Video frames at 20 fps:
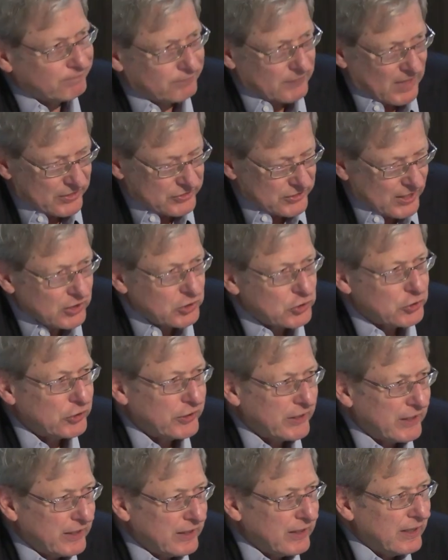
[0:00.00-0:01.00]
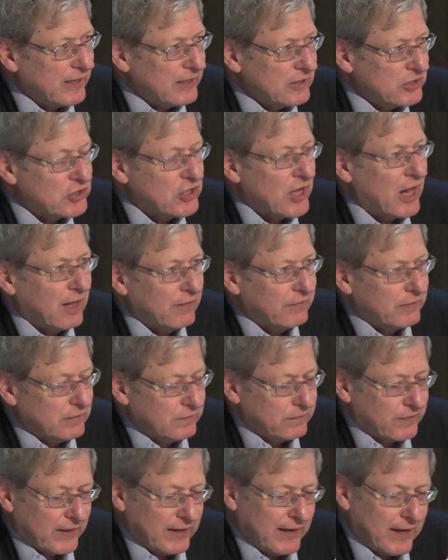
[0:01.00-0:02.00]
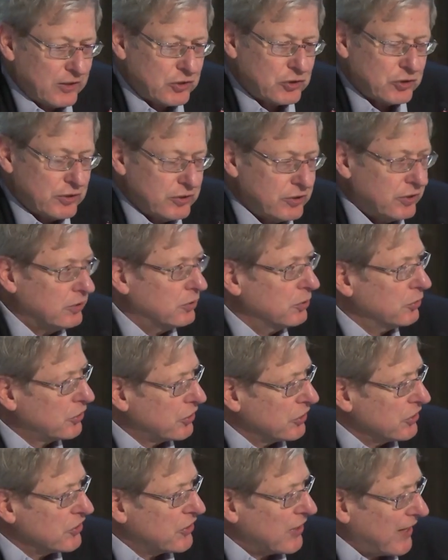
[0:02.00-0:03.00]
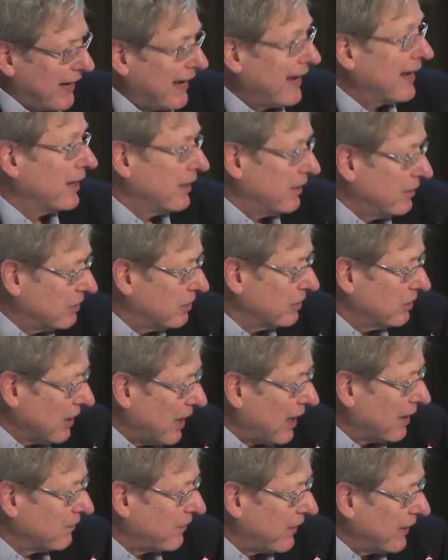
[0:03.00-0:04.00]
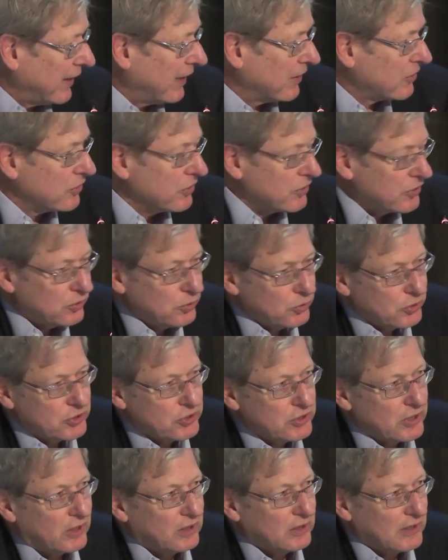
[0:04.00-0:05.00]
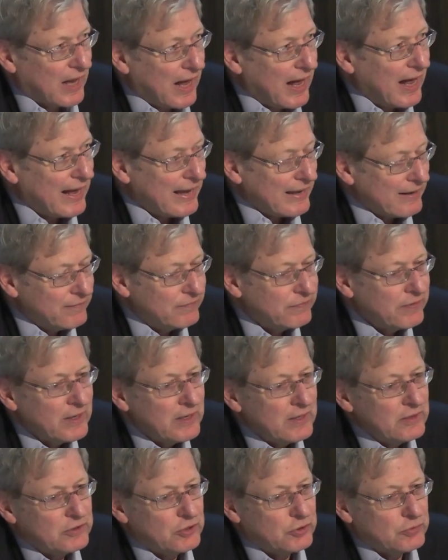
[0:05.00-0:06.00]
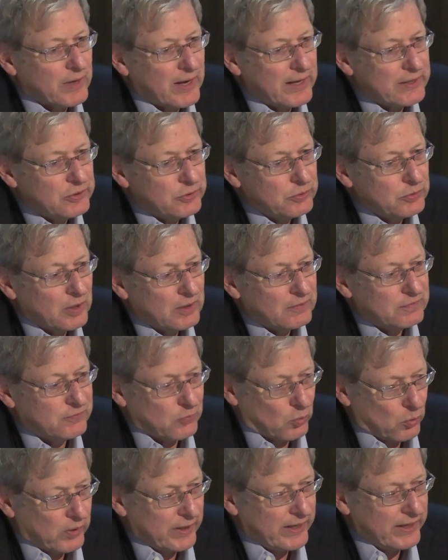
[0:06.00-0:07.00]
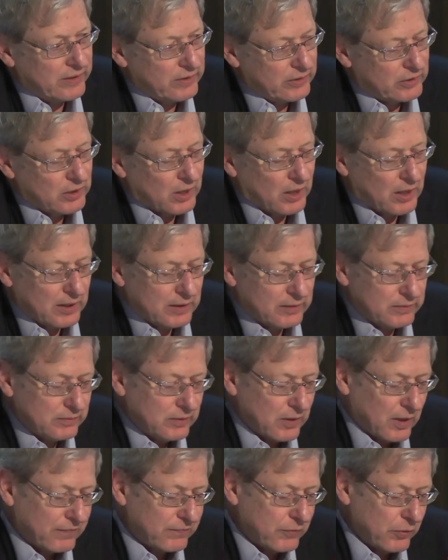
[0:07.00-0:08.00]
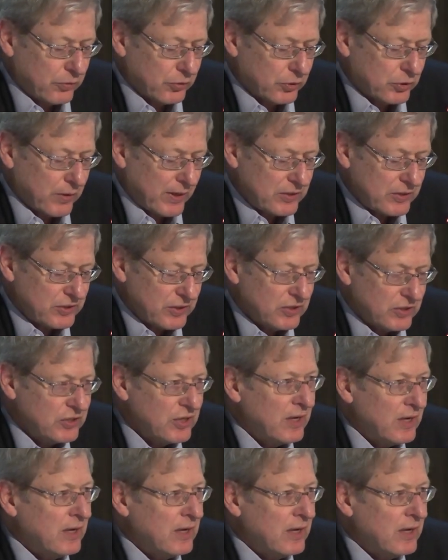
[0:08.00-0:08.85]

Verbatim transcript: essentially insolvent financial institutions and non-financial institutions alive to try to avoid uh, a further crisis,